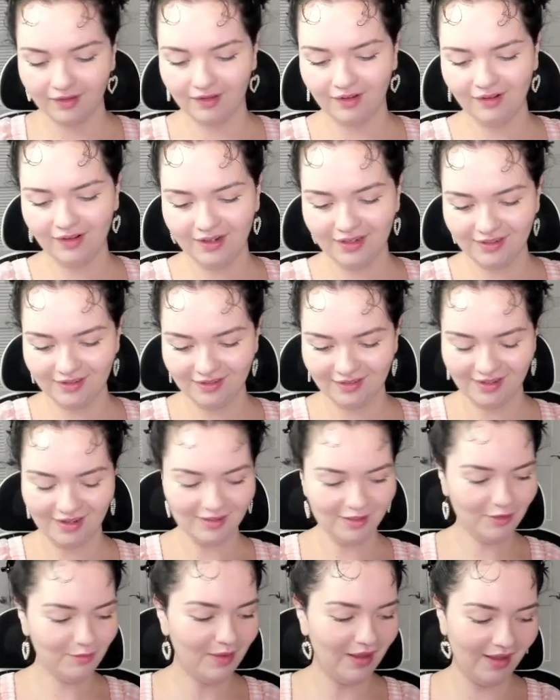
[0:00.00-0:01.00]
All right, not
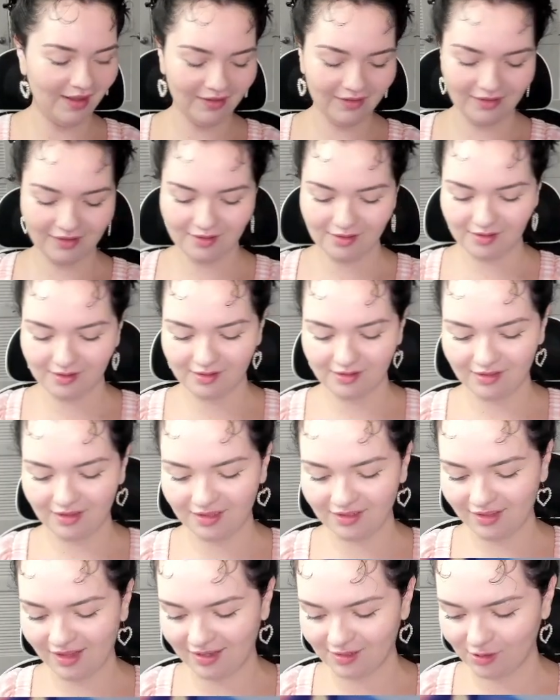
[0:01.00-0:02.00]
too bad. These
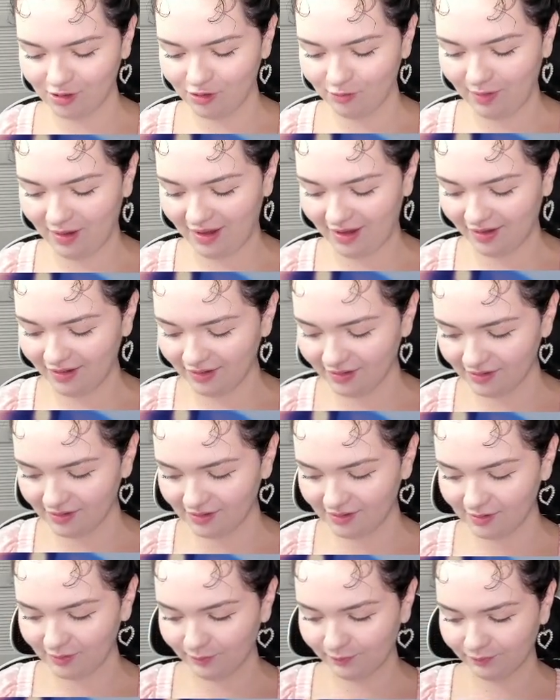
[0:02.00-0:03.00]
these last two
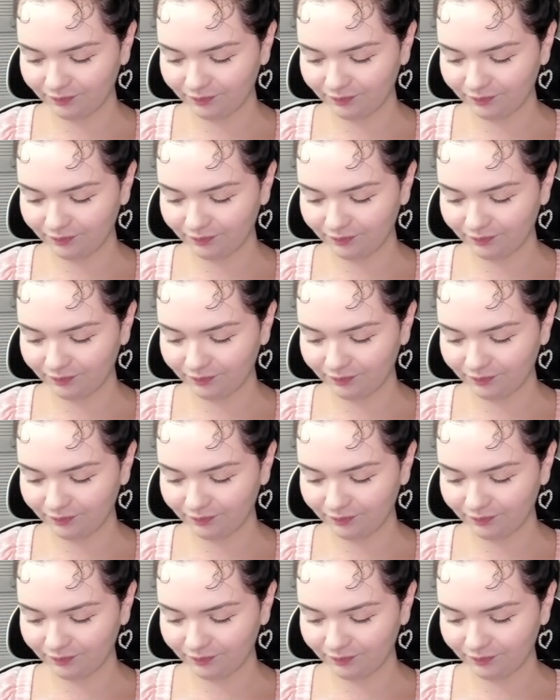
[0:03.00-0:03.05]
packs.